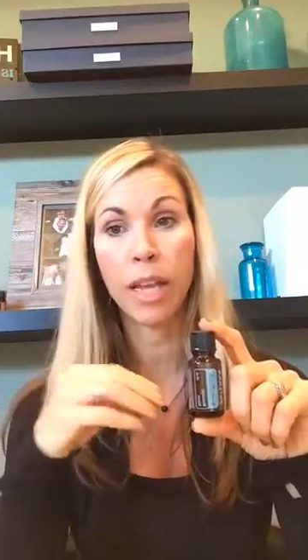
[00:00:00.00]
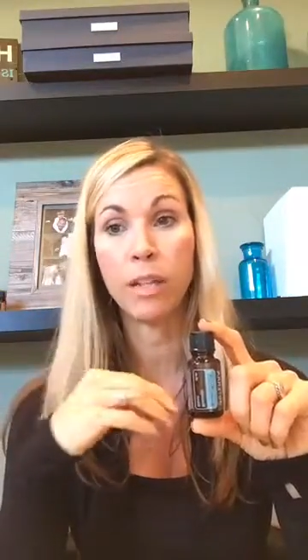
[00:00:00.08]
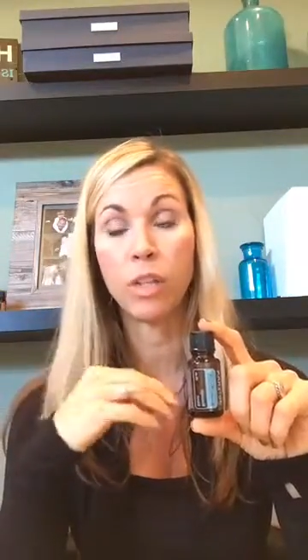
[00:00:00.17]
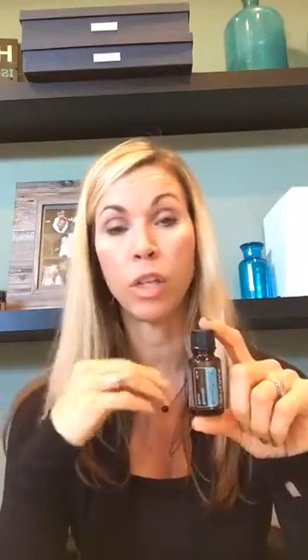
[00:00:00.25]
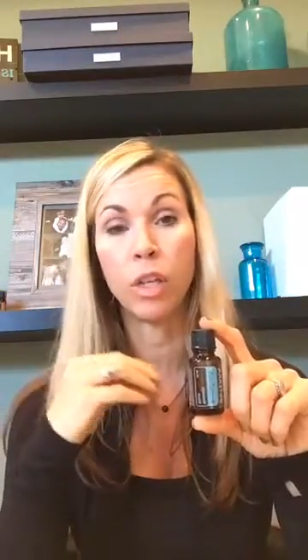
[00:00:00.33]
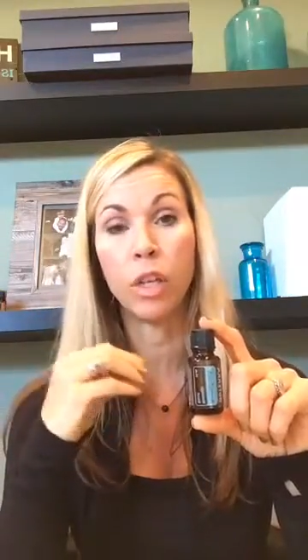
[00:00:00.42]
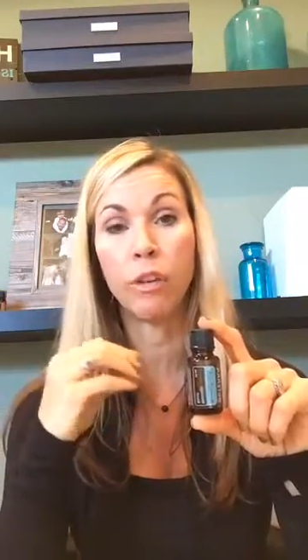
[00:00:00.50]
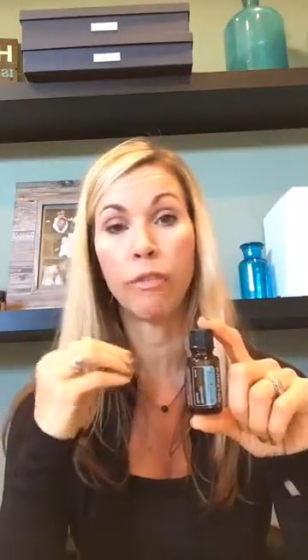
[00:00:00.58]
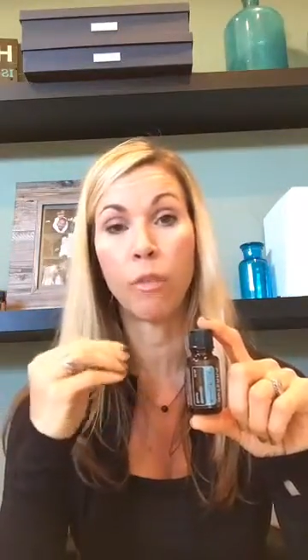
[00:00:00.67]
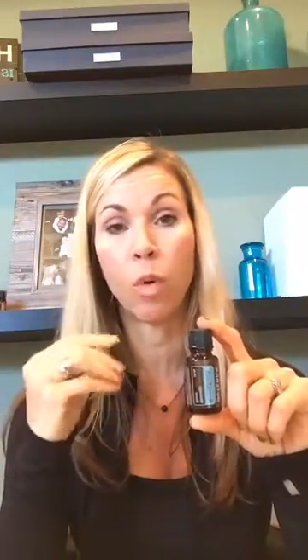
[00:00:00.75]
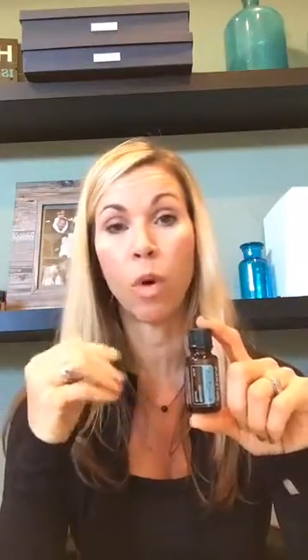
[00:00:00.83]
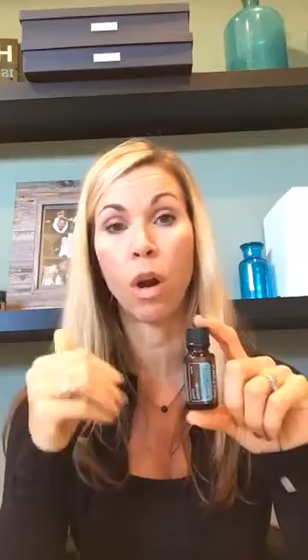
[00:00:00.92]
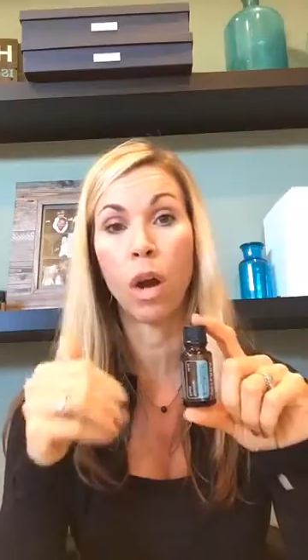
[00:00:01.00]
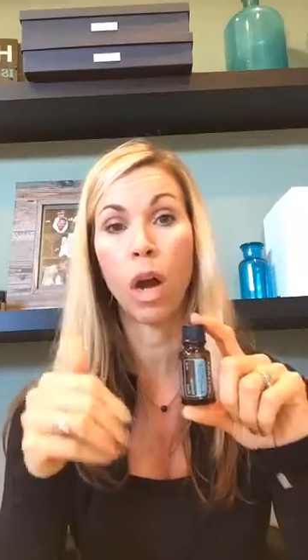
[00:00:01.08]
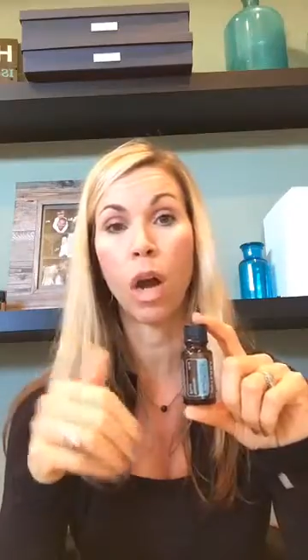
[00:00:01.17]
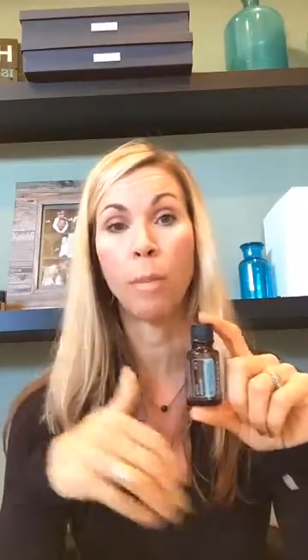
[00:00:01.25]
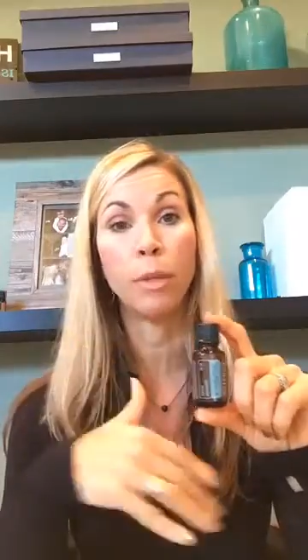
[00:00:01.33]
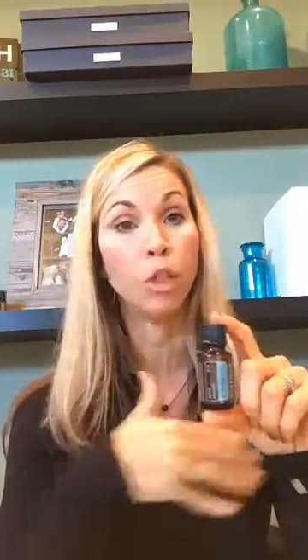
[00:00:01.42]
It's good for
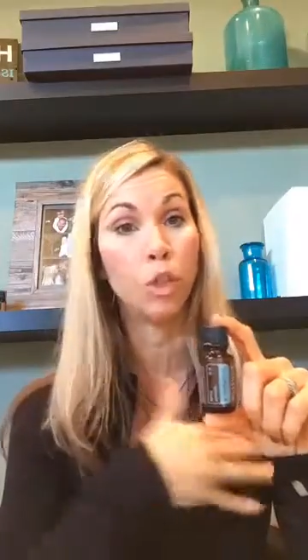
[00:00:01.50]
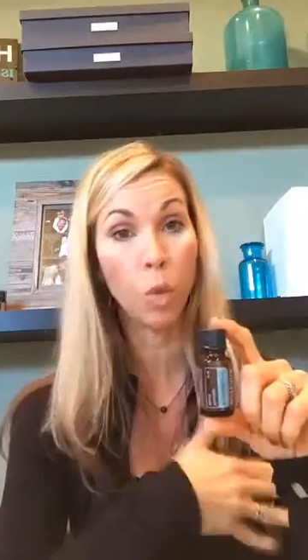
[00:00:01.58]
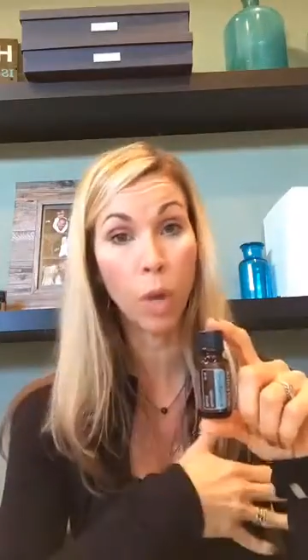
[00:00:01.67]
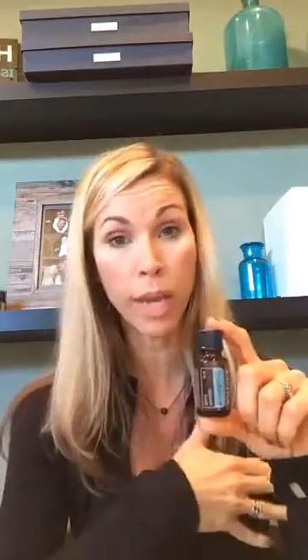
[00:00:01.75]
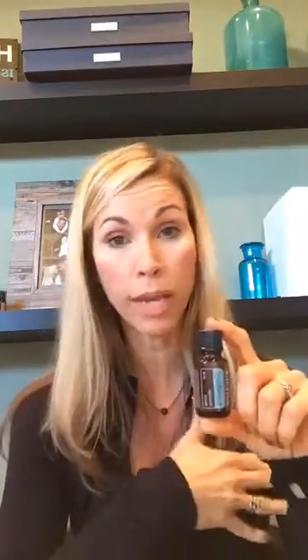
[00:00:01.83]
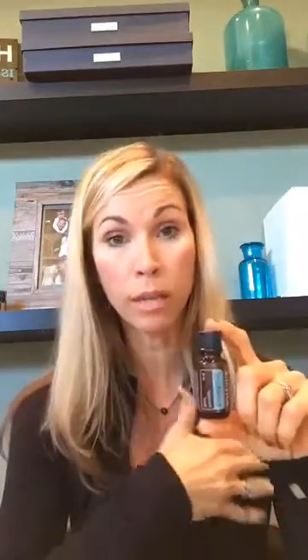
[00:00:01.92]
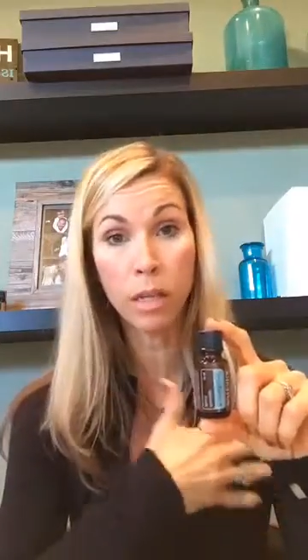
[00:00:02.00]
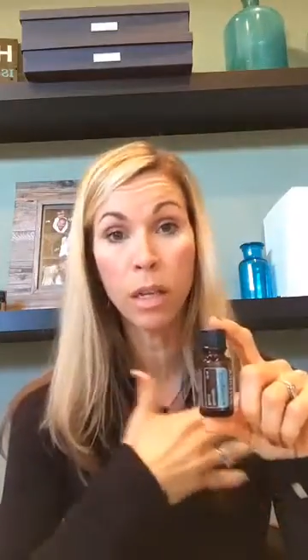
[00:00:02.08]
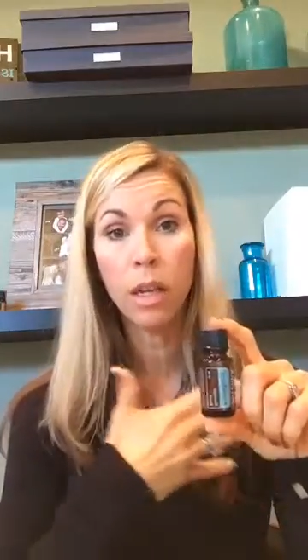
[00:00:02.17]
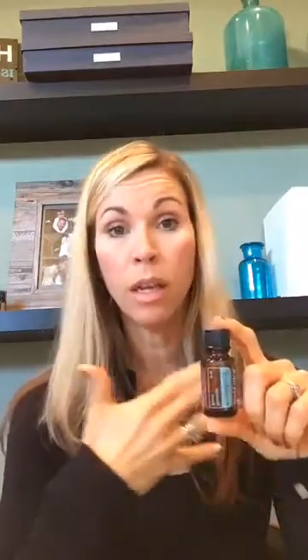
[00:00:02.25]
joint